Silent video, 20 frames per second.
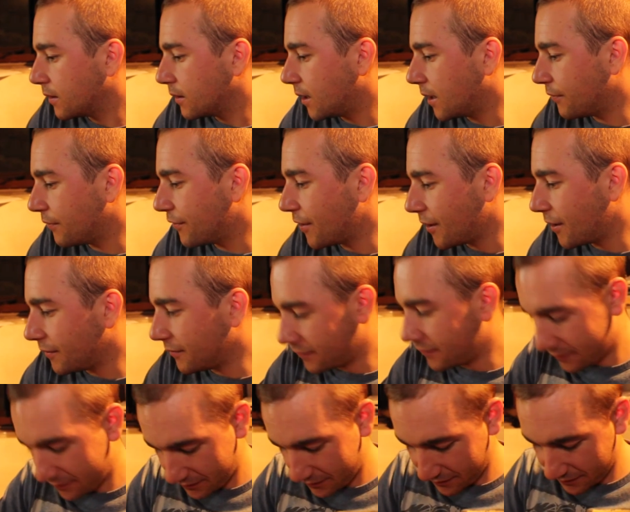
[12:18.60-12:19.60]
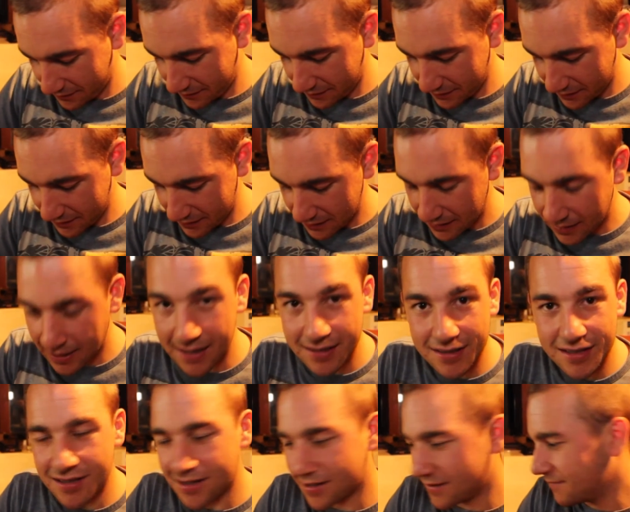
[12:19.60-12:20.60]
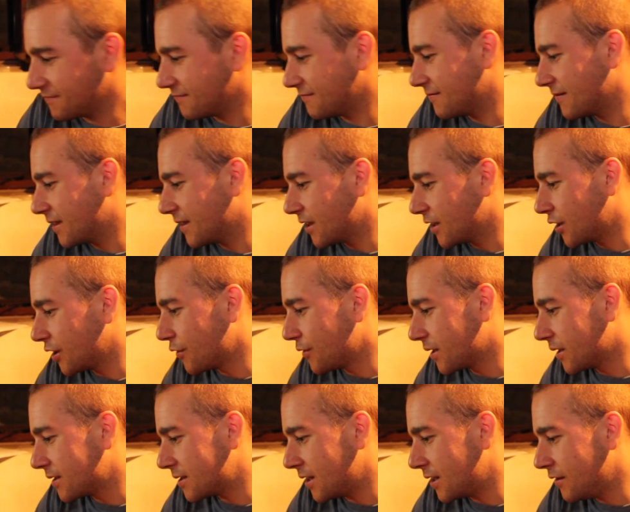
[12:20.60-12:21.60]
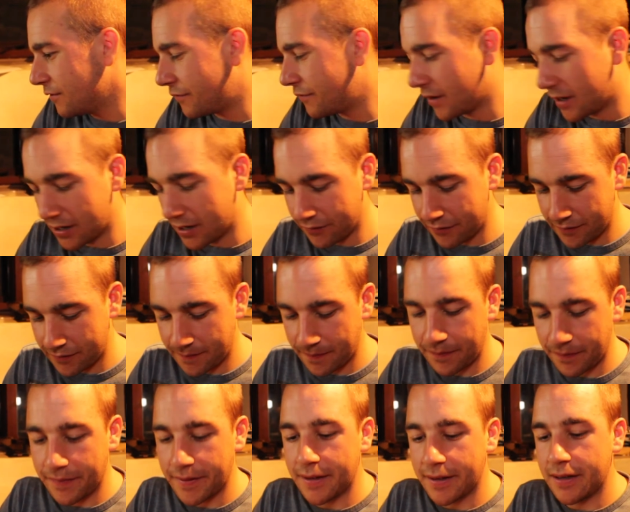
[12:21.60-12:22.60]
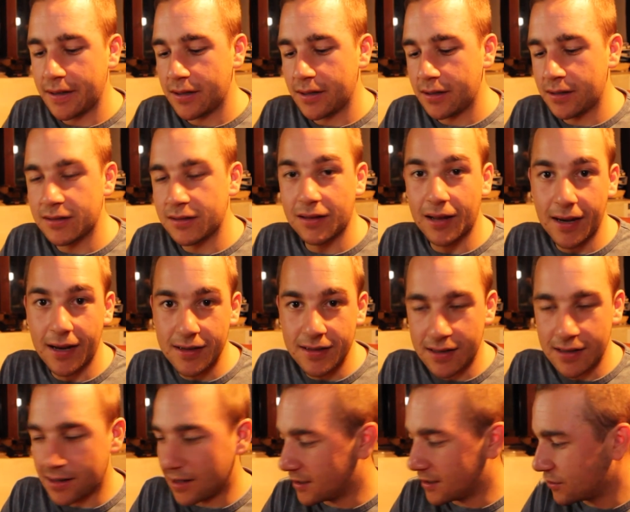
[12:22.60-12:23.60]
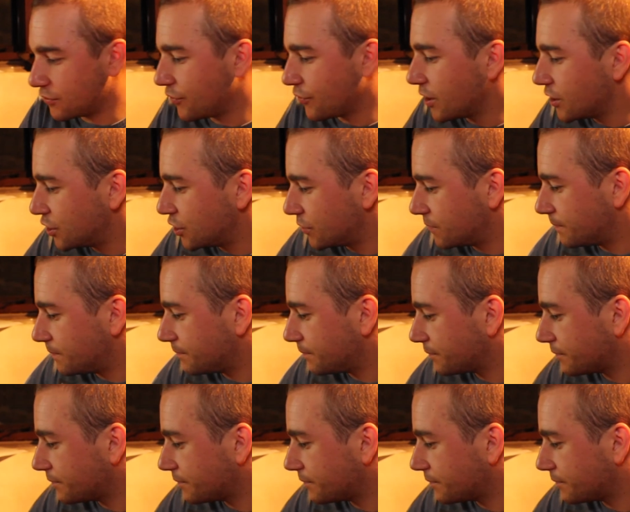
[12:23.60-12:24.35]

And then, last, going into heat five is Lazy Laceration.